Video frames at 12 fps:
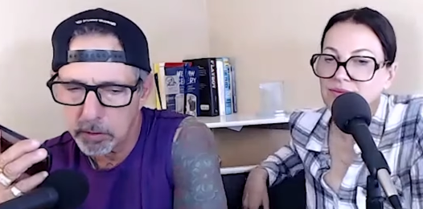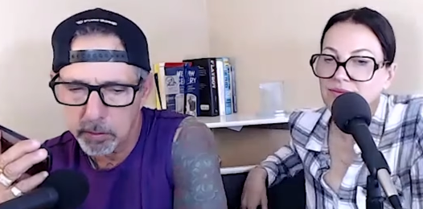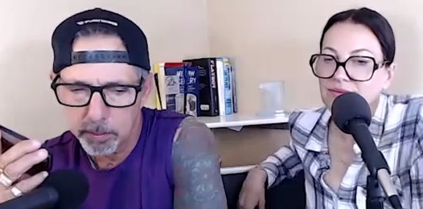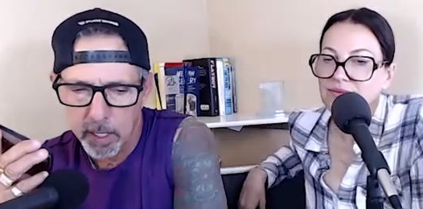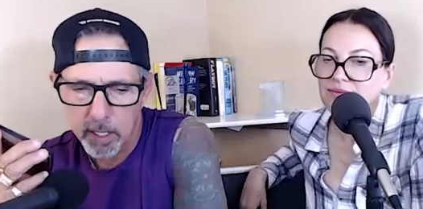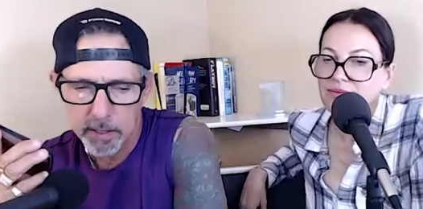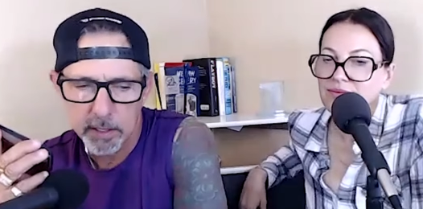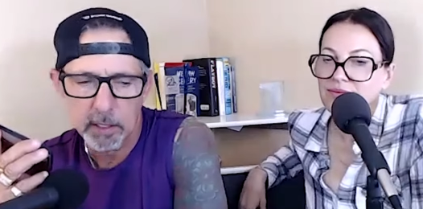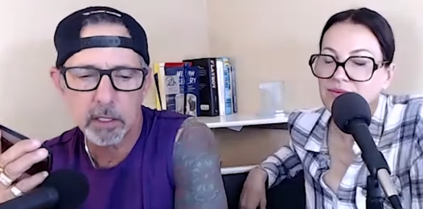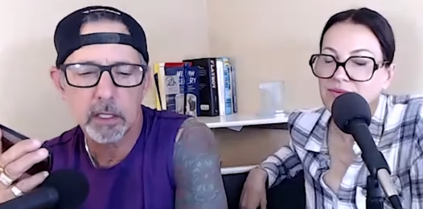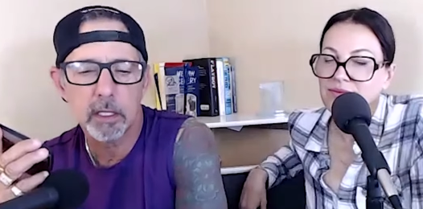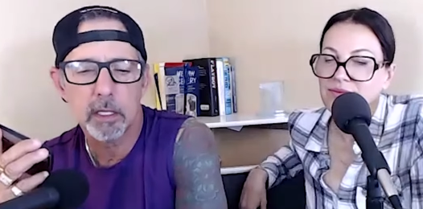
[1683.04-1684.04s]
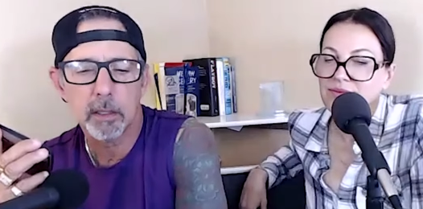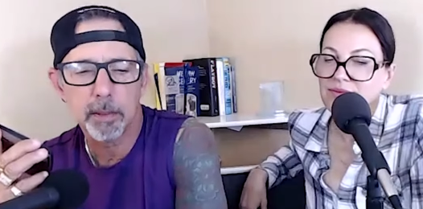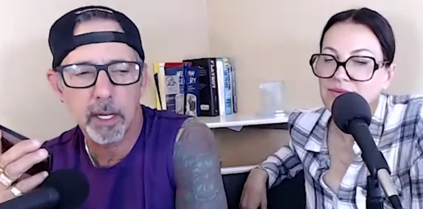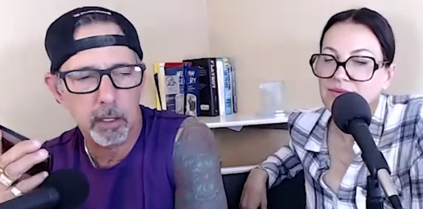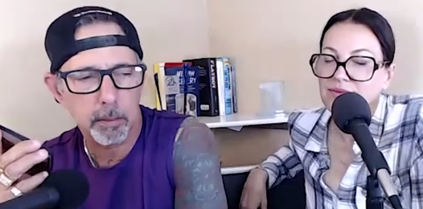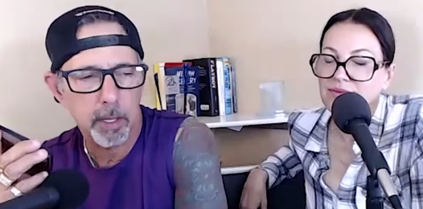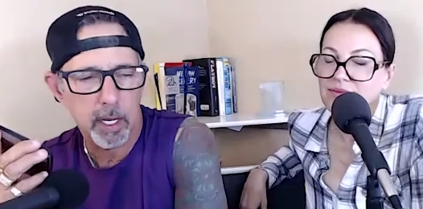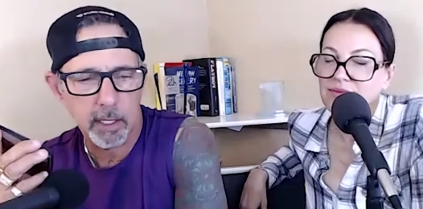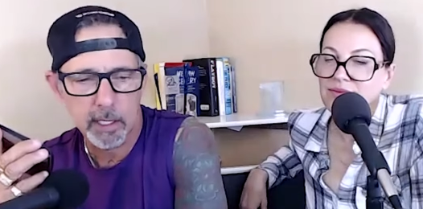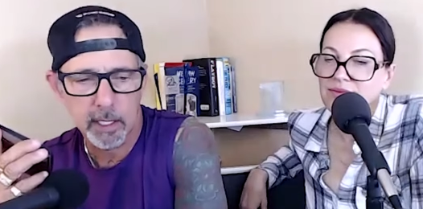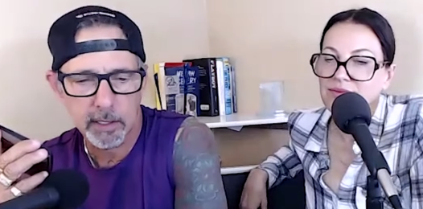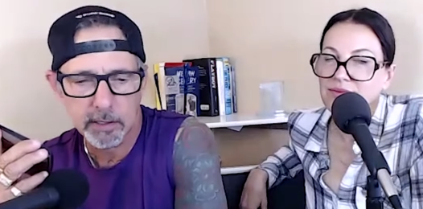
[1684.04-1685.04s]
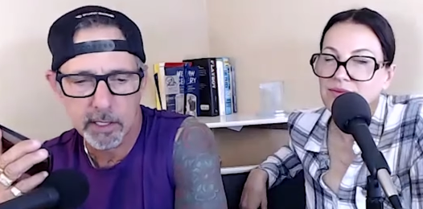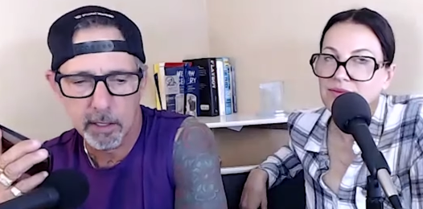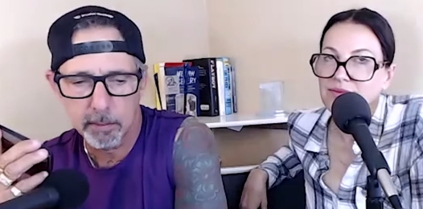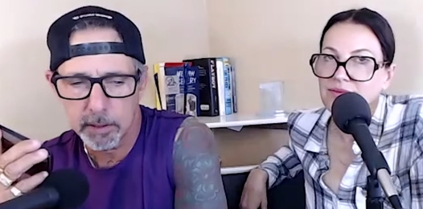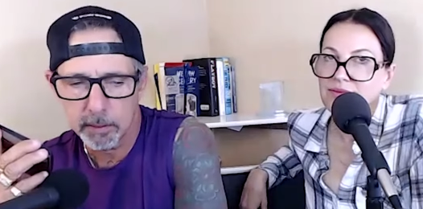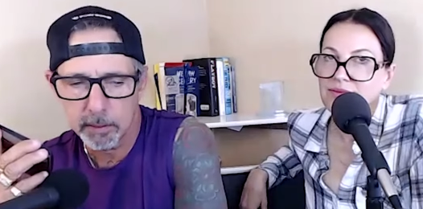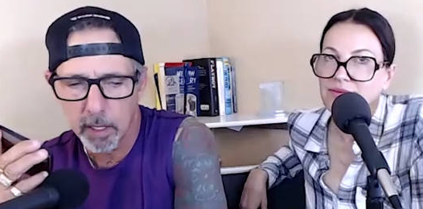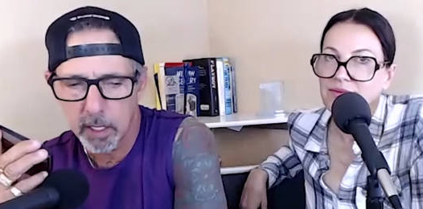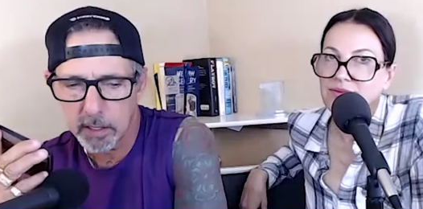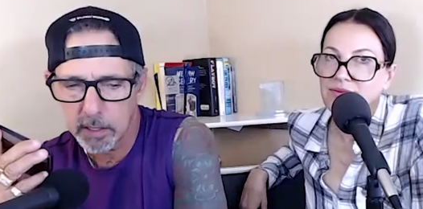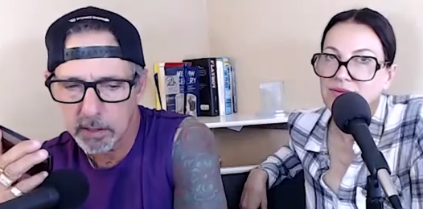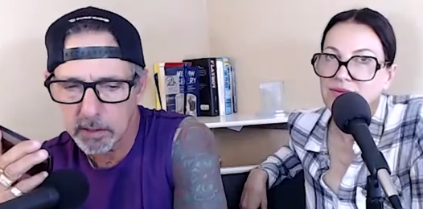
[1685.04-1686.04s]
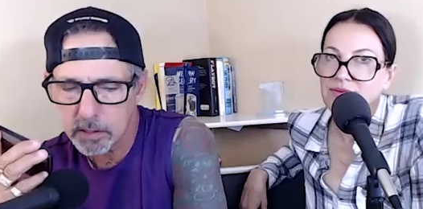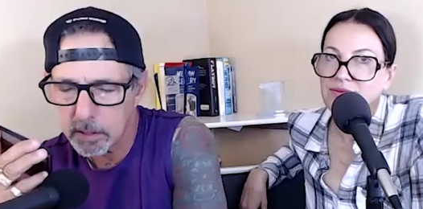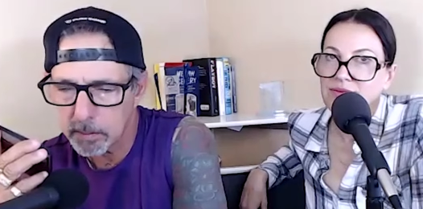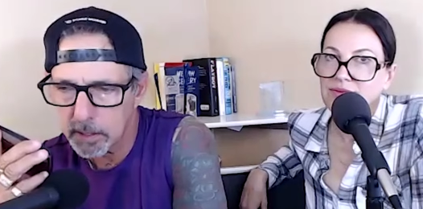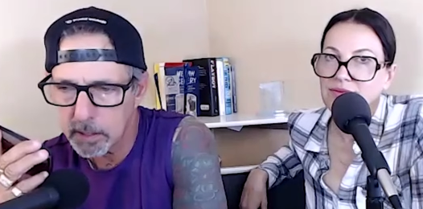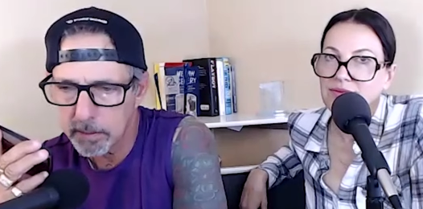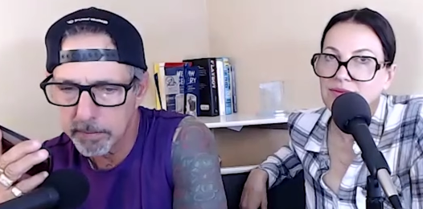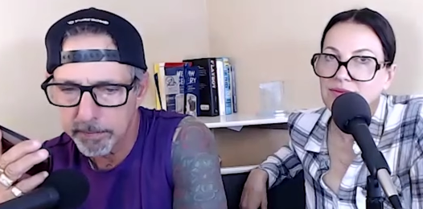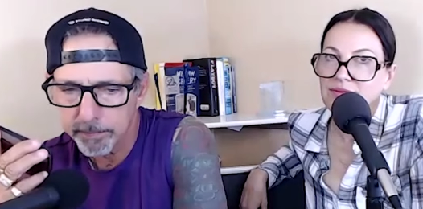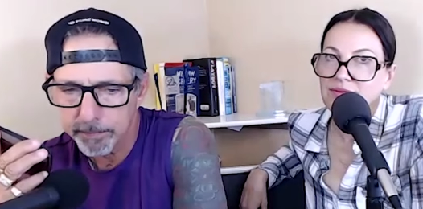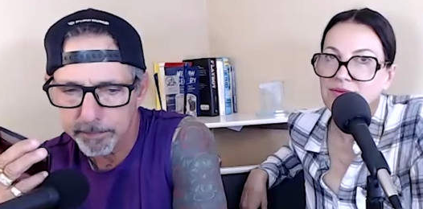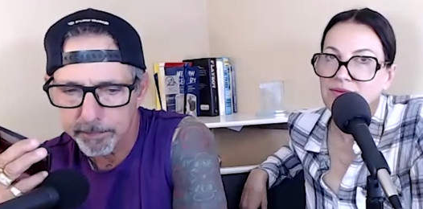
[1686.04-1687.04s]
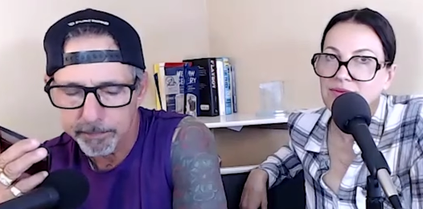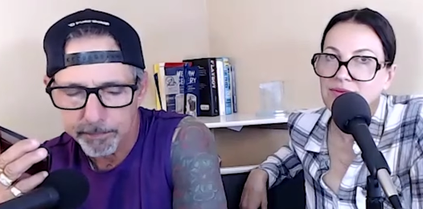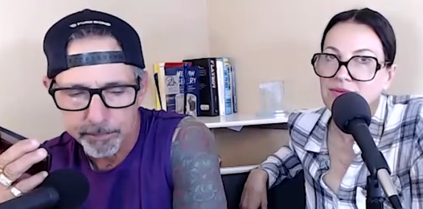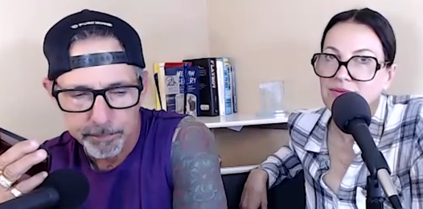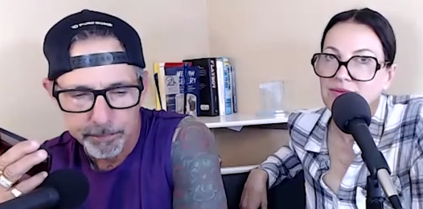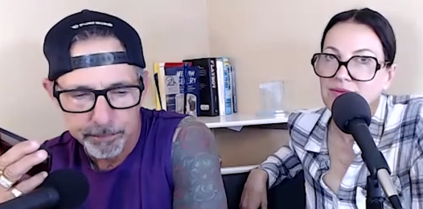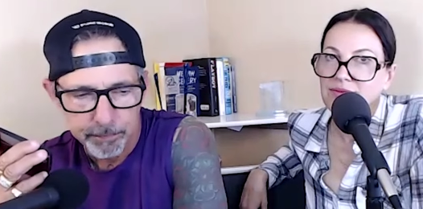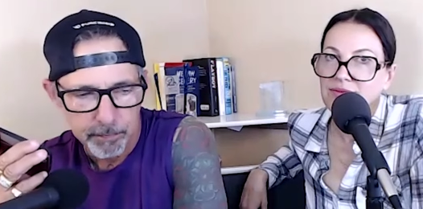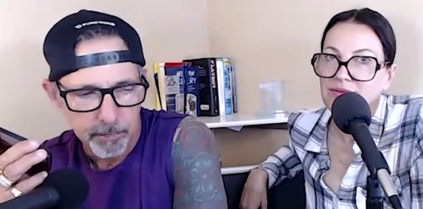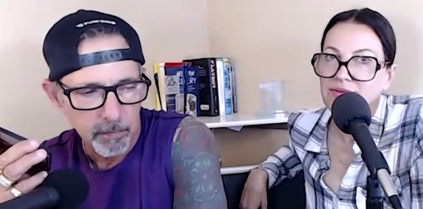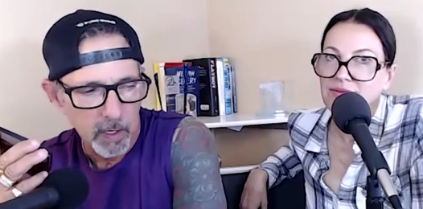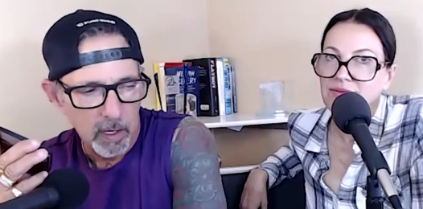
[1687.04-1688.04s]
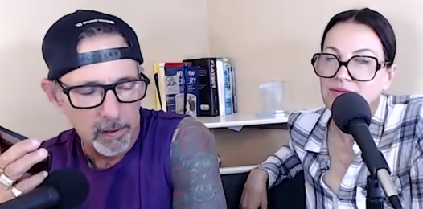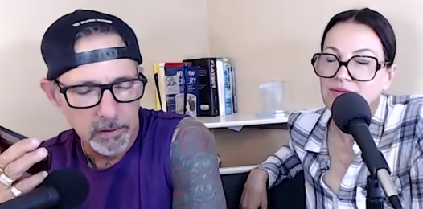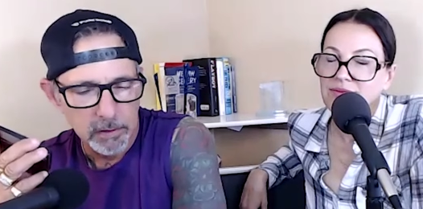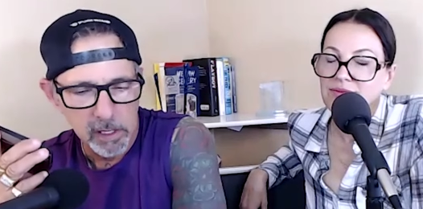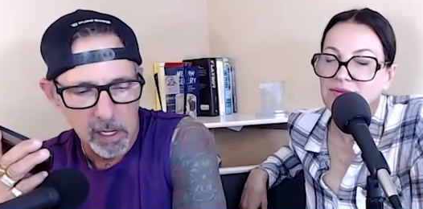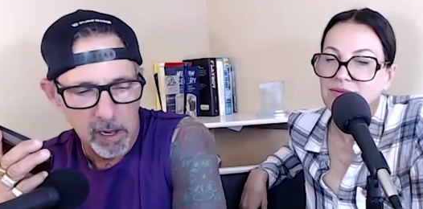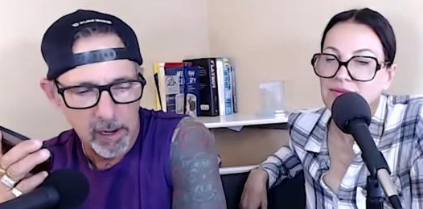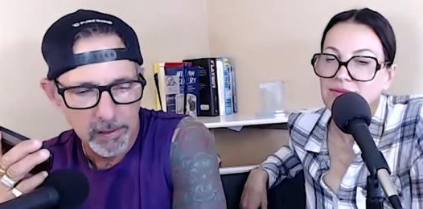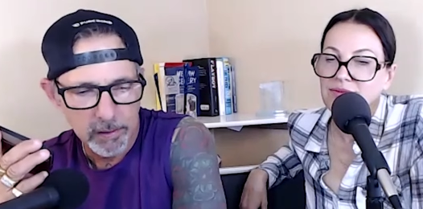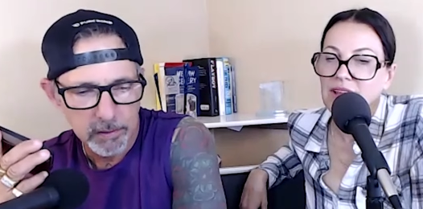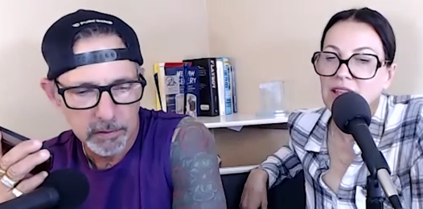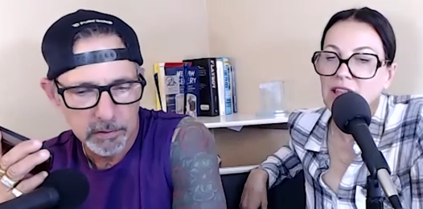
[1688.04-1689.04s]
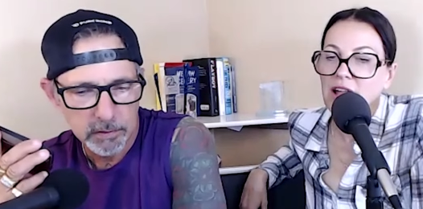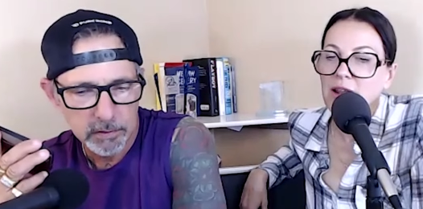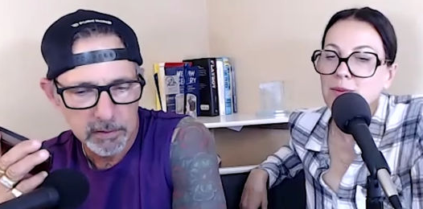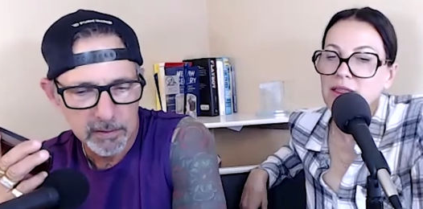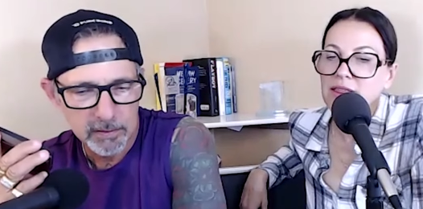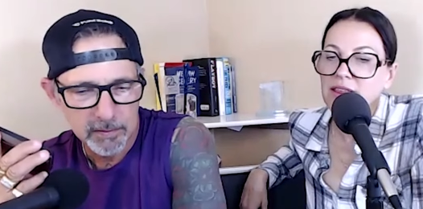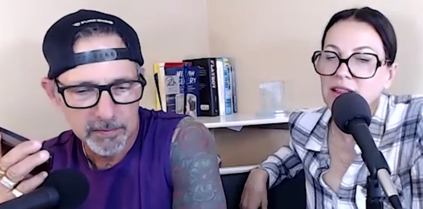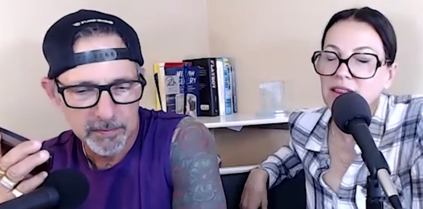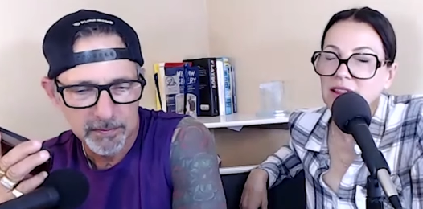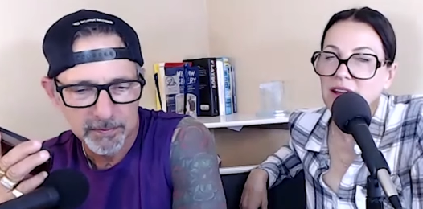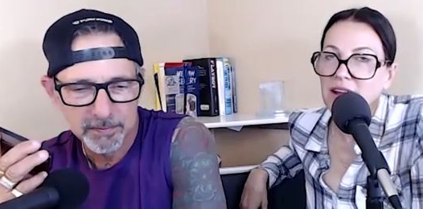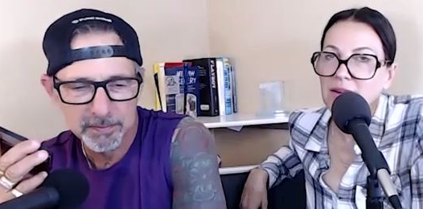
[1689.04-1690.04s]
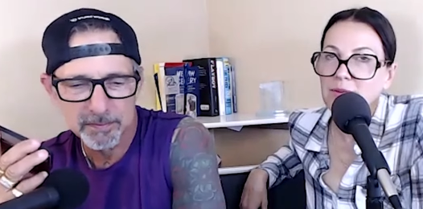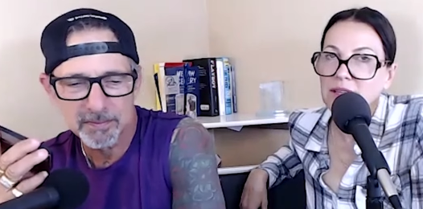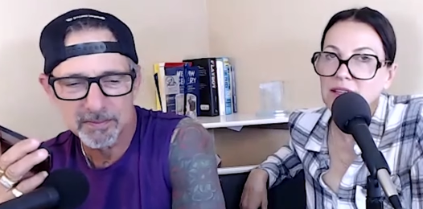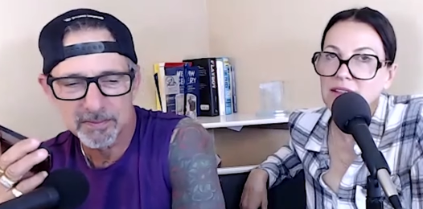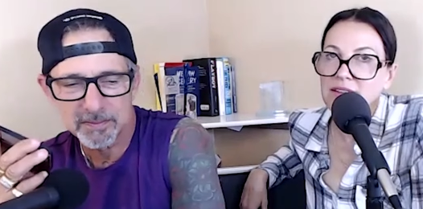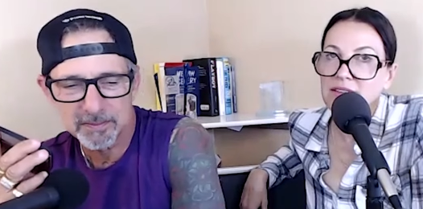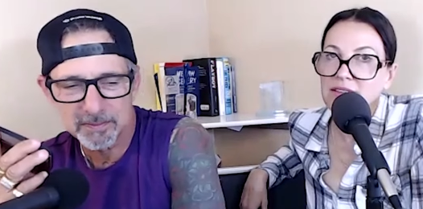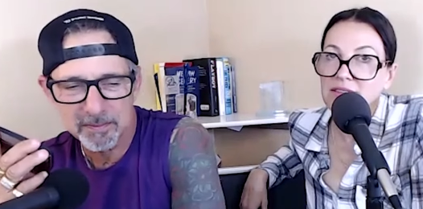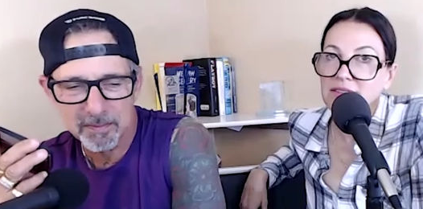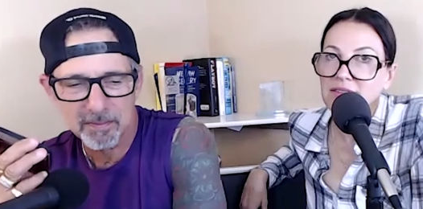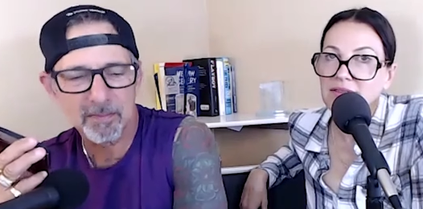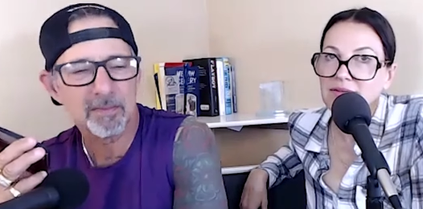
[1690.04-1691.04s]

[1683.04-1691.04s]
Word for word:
Speaker 1: with Bonnie about our podcast. How mean Bonnie is to me. Oh yeah, I agree.
Speaker 2: A lot of men think that because